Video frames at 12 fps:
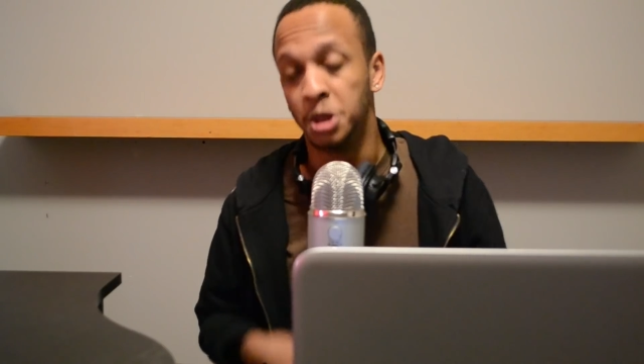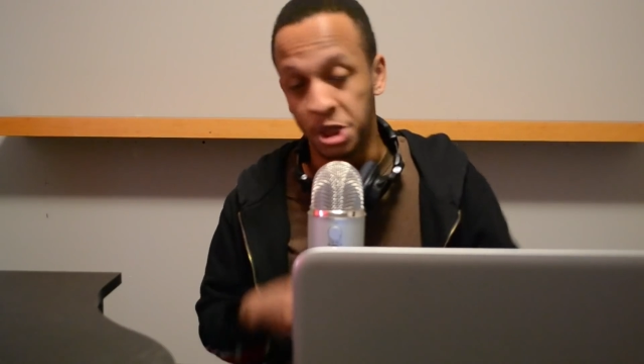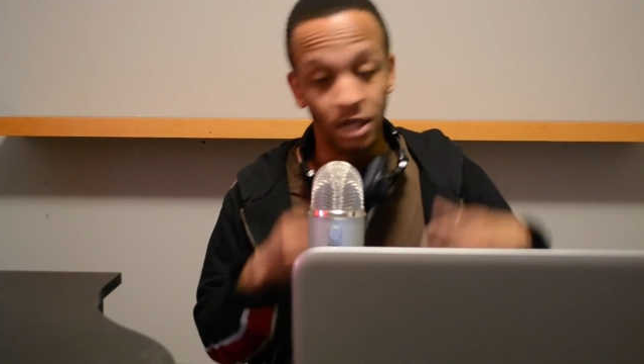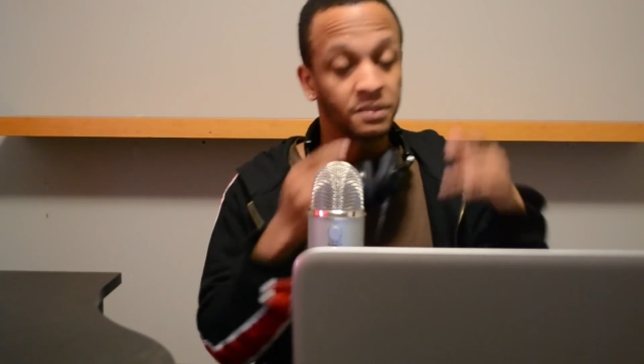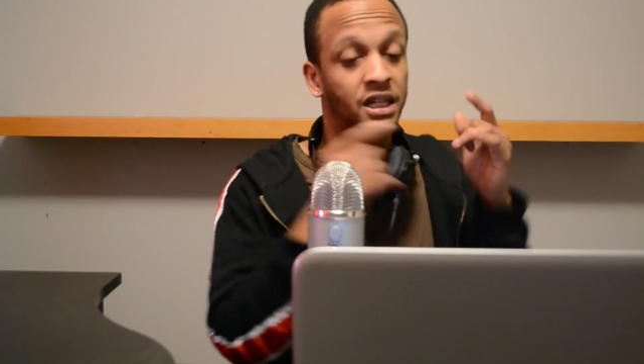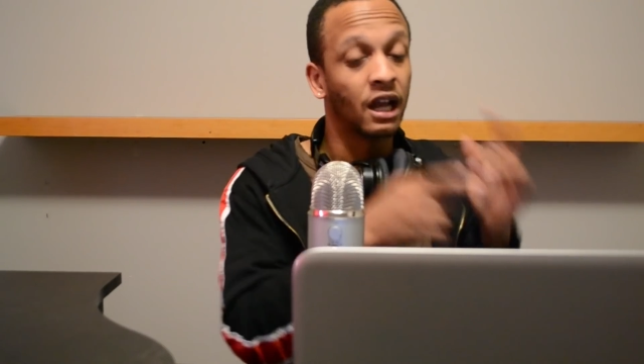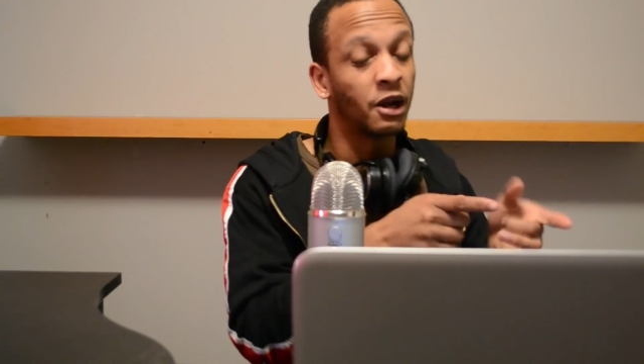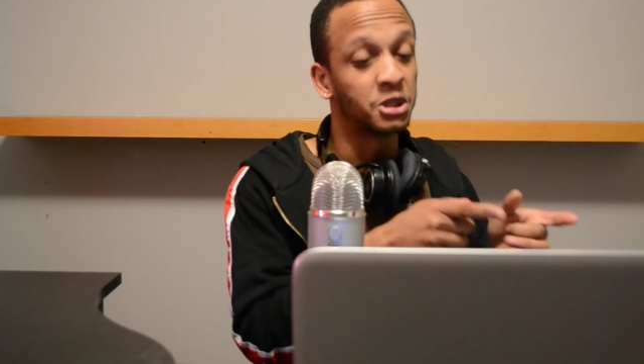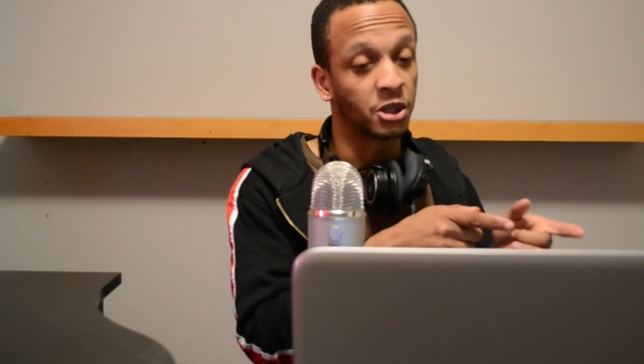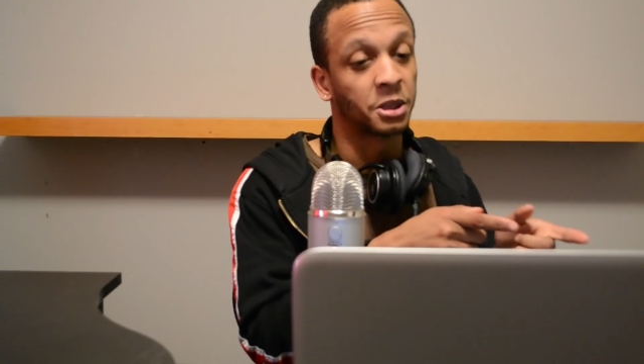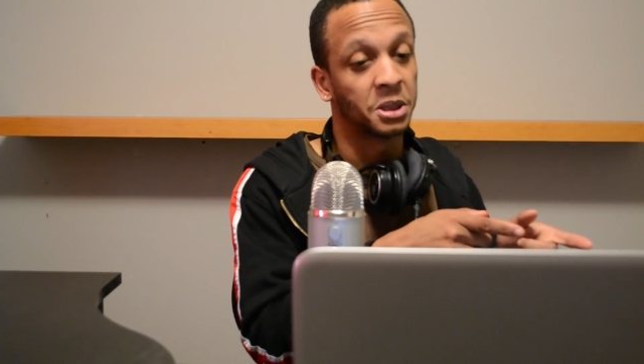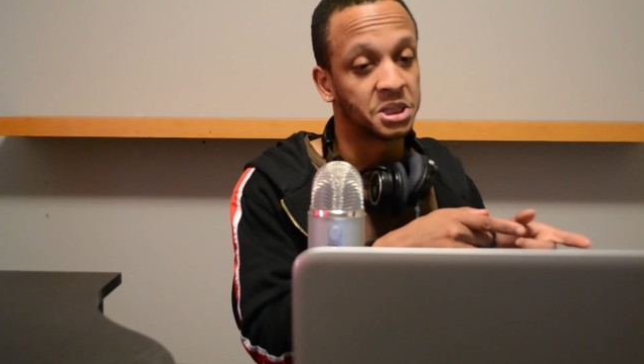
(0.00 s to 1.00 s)
Jim
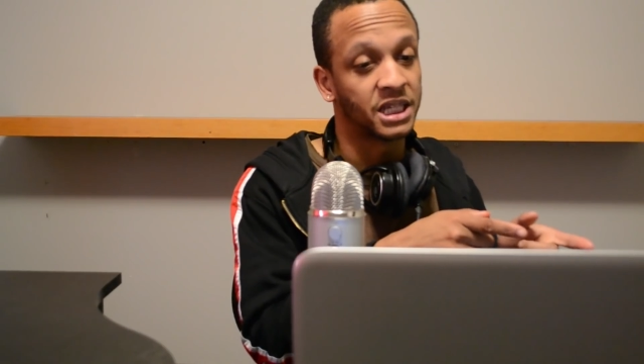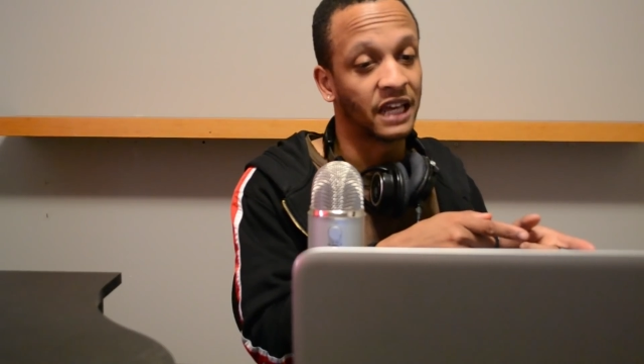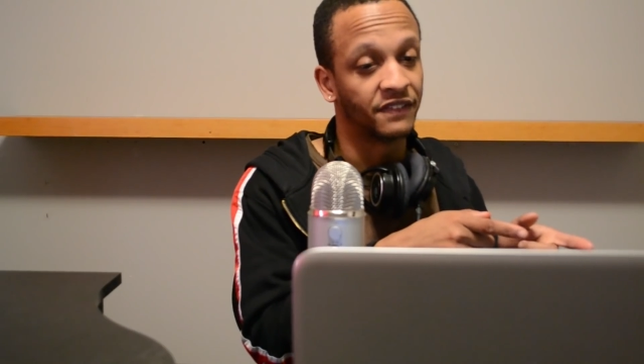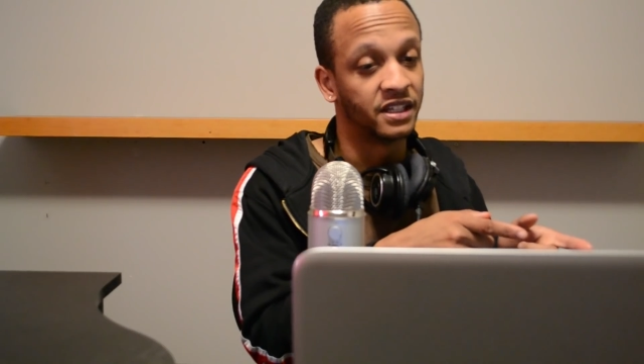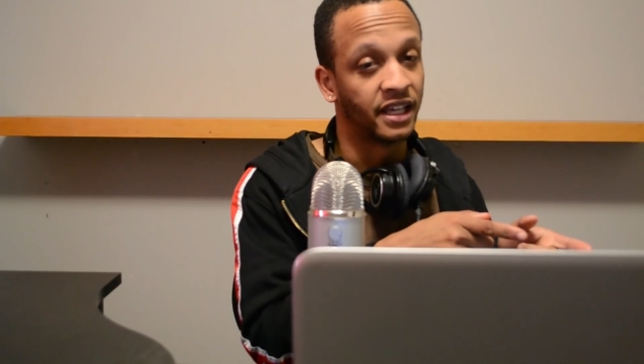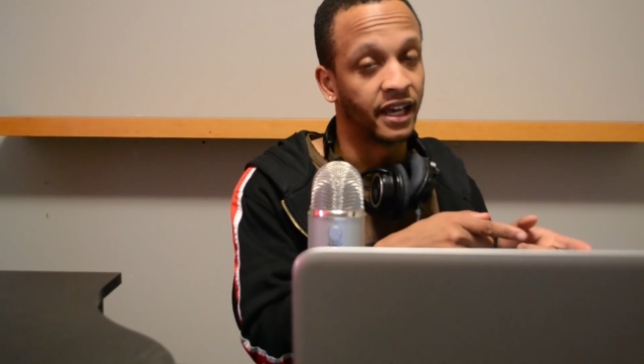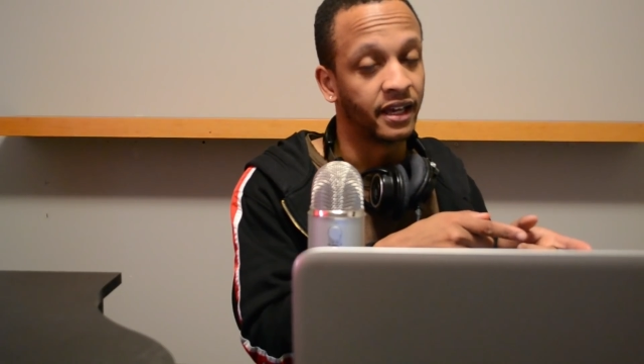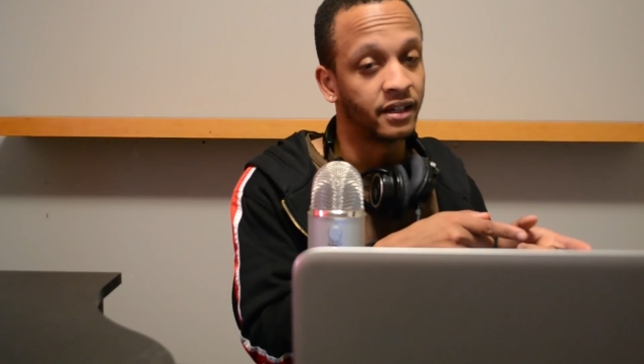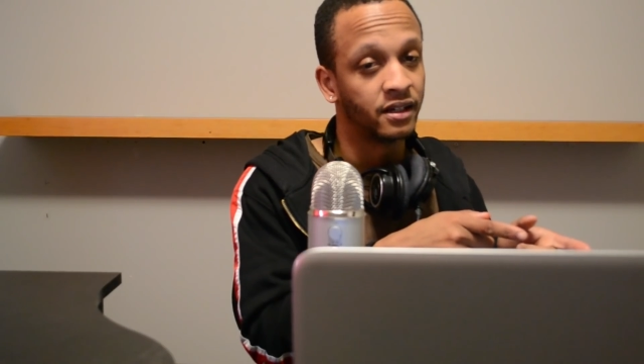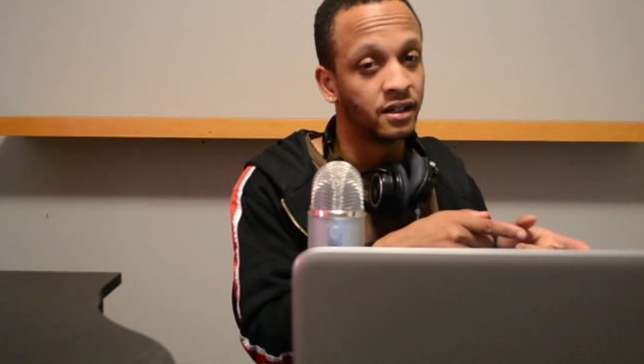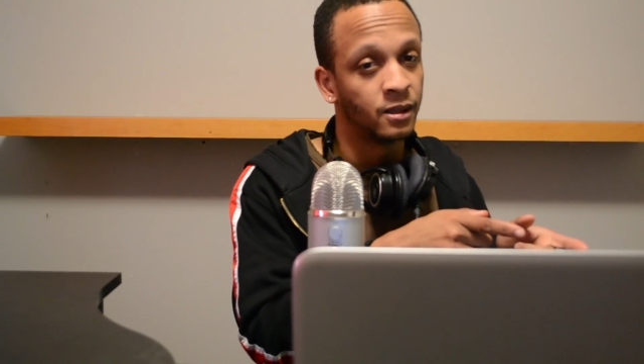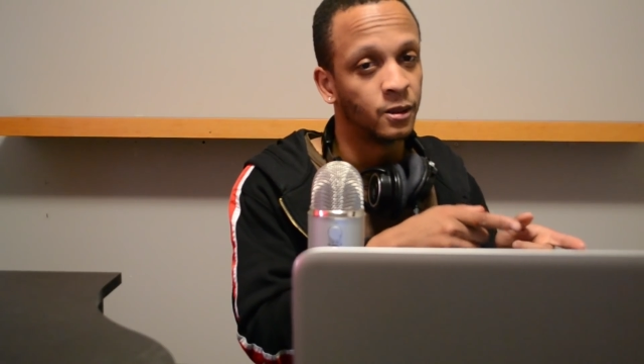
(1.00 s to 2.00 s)
Carrey's looking to save the day.